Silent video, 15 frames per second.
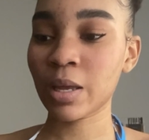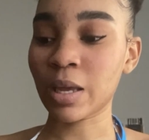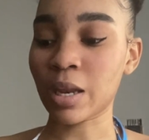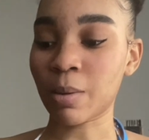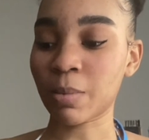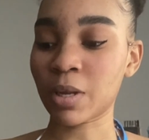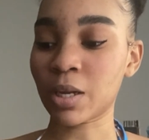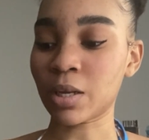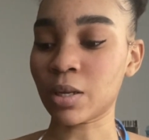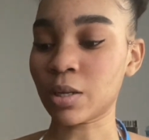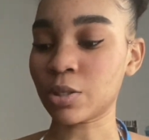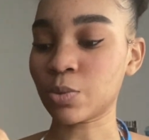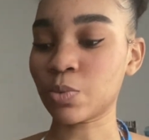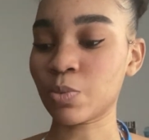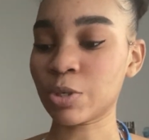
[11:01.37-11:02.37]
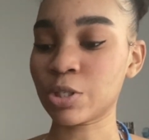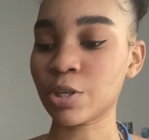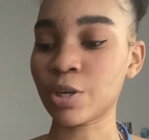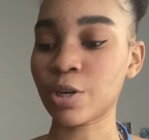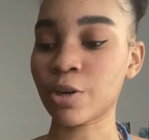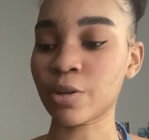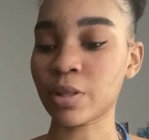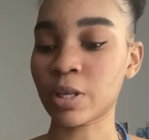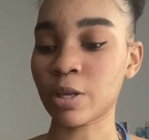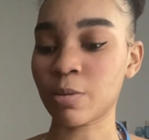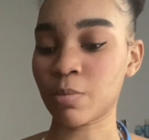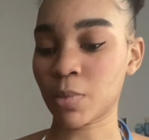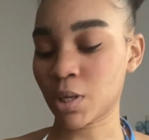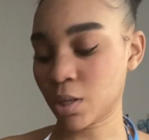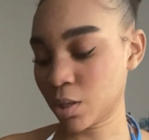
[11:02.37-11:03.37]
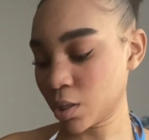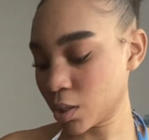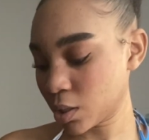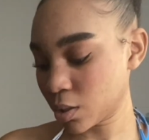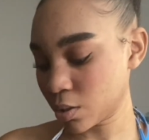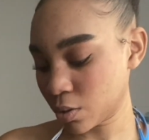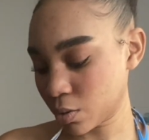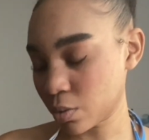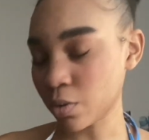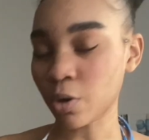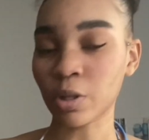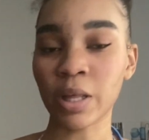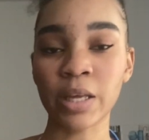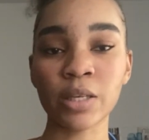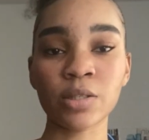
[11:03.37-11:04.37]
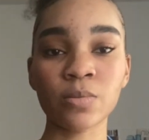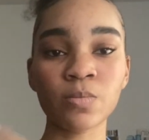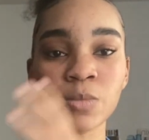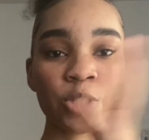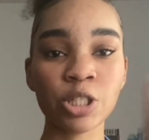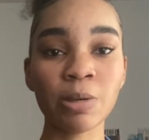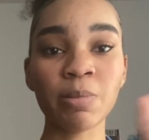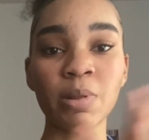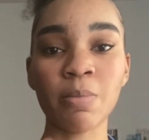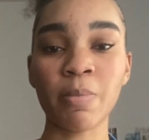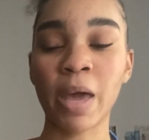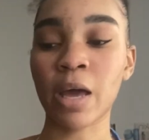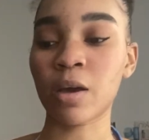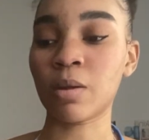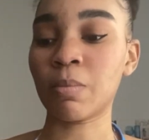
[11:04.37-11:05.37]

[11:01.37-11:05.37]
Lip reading: and I'm gonna return them or like ship them back on